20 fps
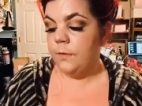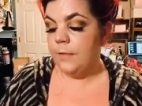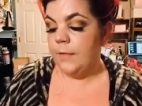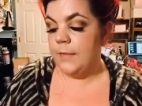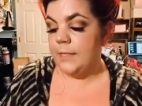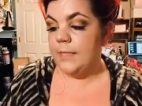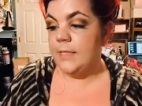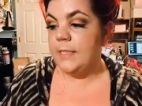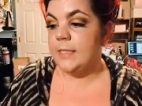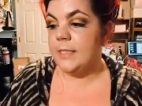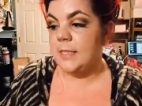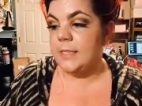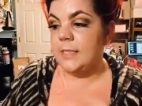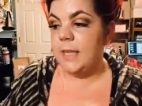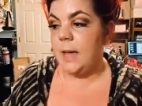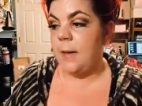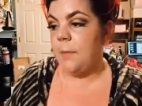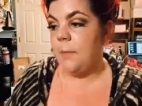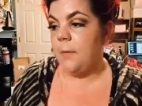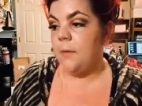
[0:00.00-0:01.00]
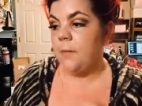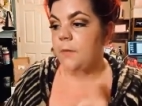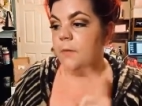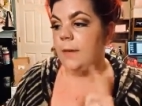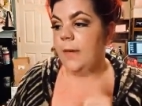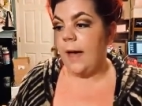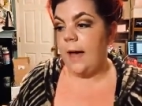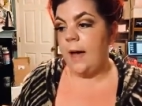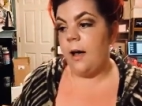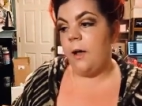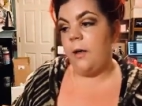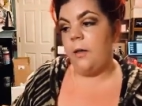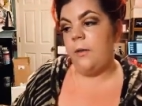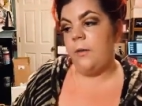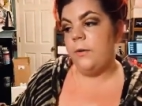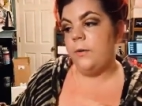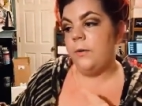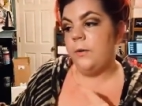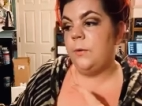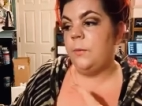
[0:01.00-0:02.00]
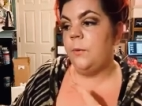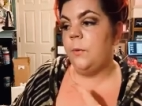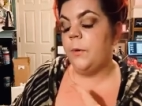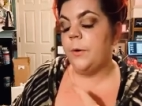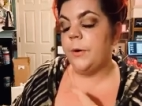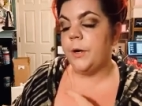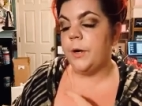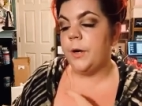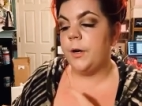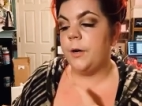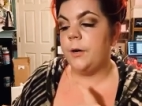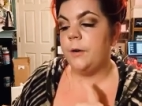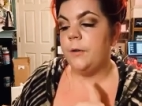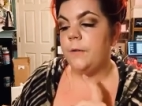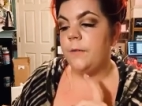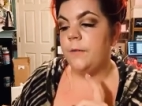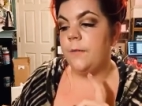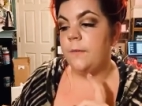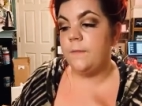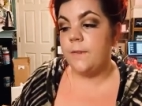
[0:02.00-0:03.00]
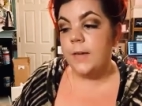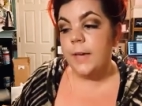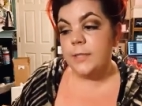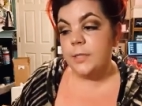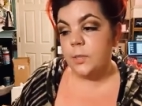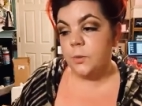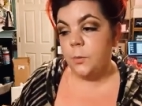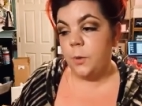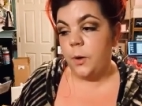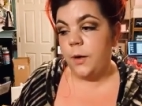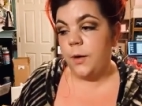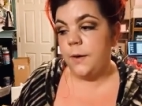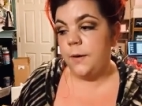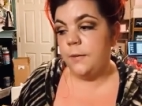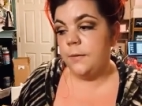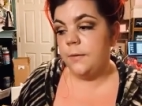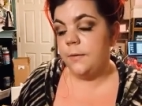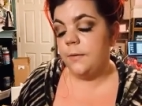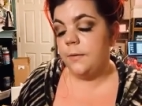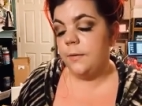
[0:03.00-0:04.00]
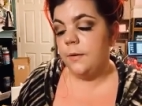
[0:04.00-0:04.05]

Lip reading: This is the same gal who ordered the Fiesta one,